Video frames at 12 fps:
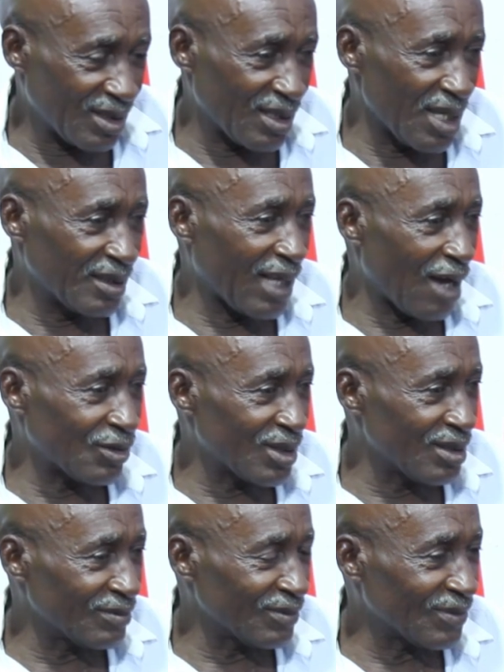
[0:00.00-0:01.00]

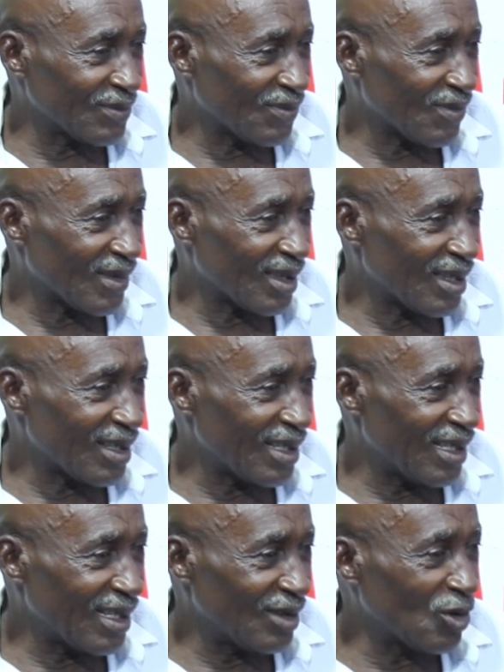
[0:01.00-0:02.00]
10,000,
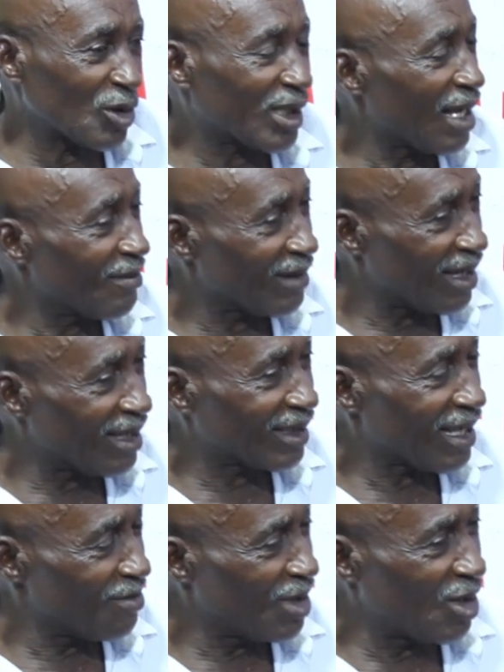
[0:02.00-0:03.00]
not 10
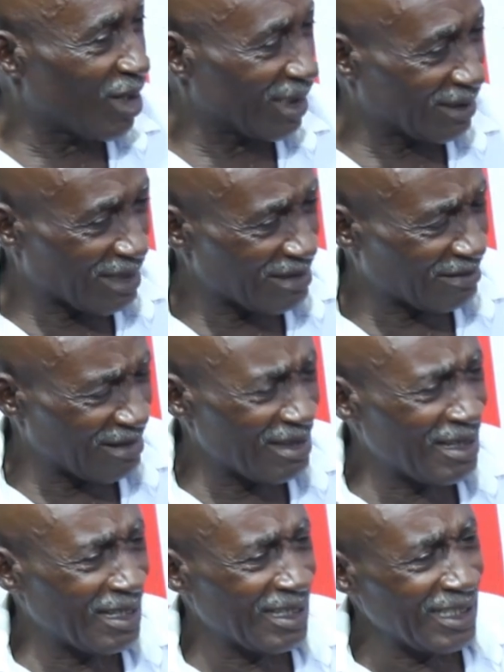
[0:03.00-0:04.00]
million,
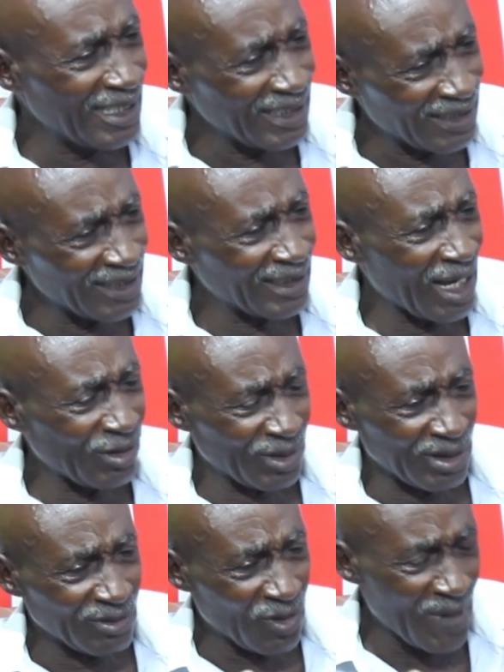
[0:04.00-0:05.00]

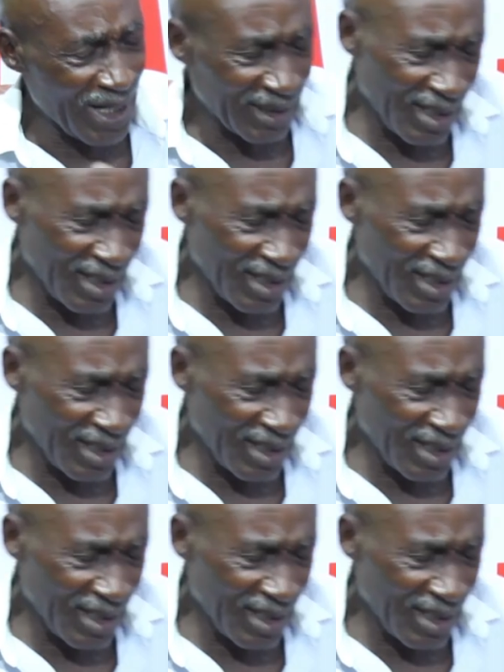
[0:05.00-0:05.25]
10,000 or my